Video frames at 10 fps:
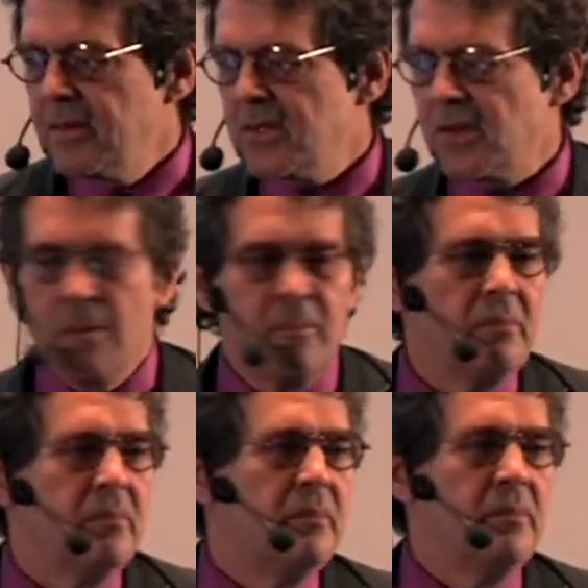
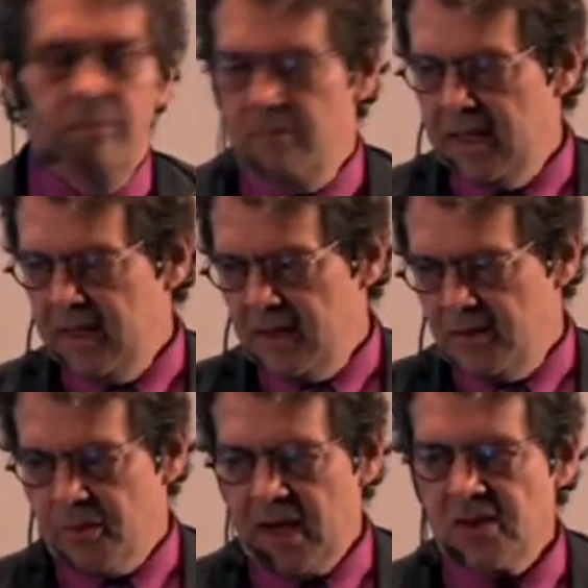Some media
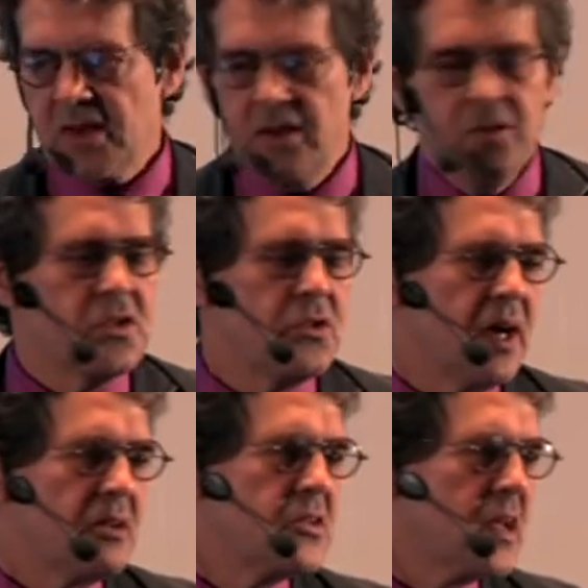direct use
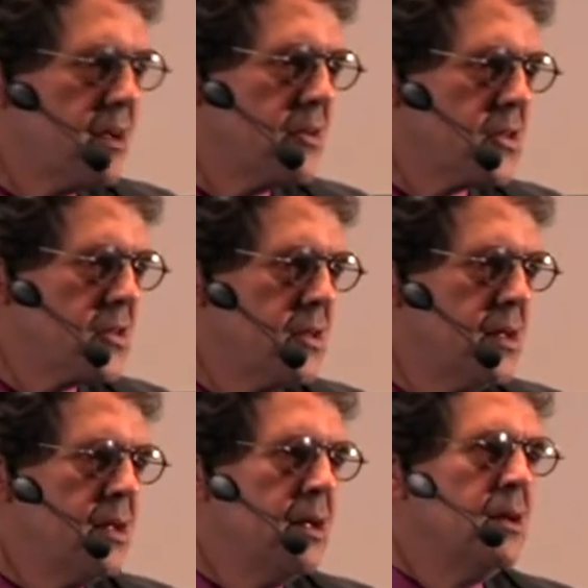direct sales.
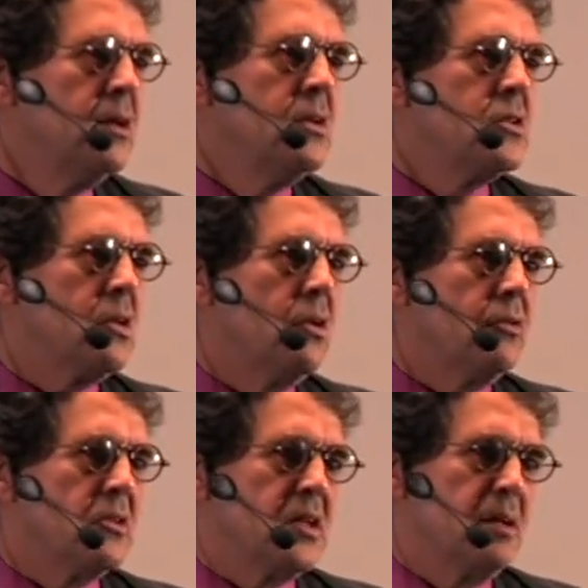So,
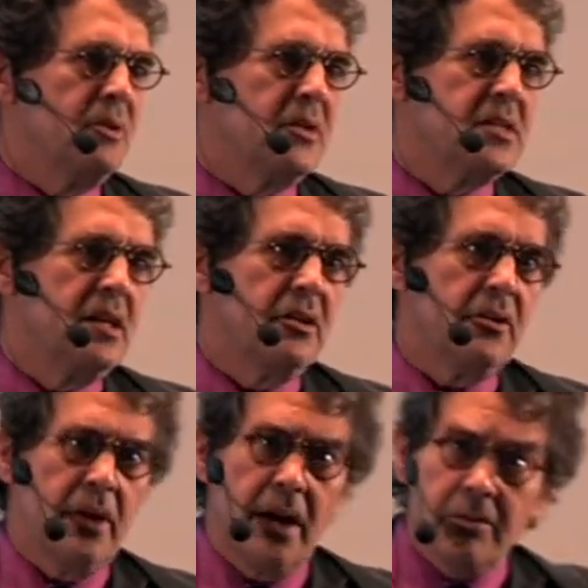for example, the
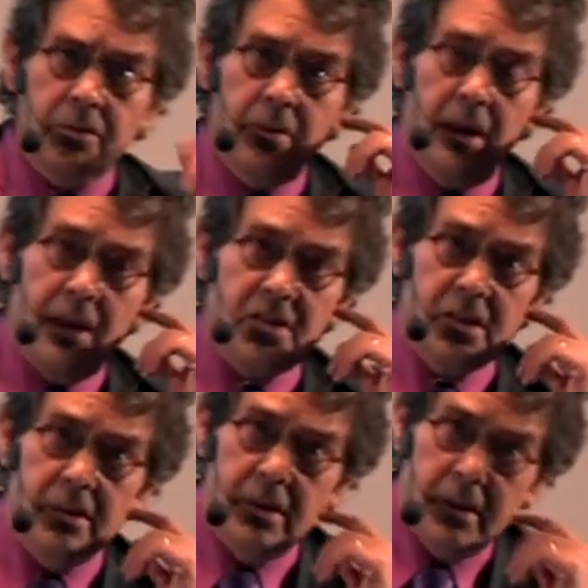Telegraph
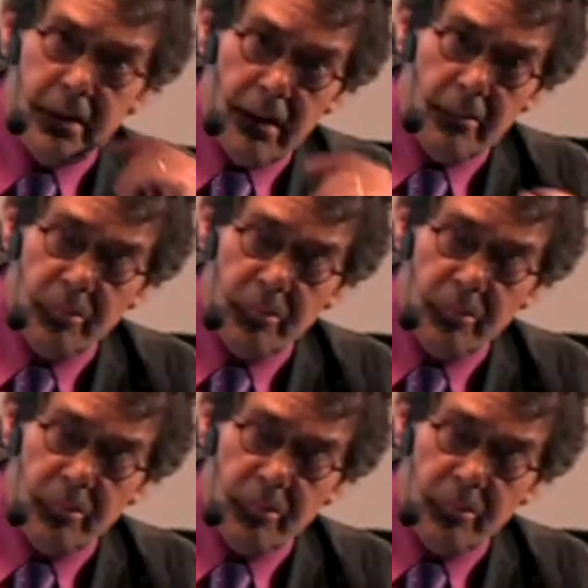has in uh,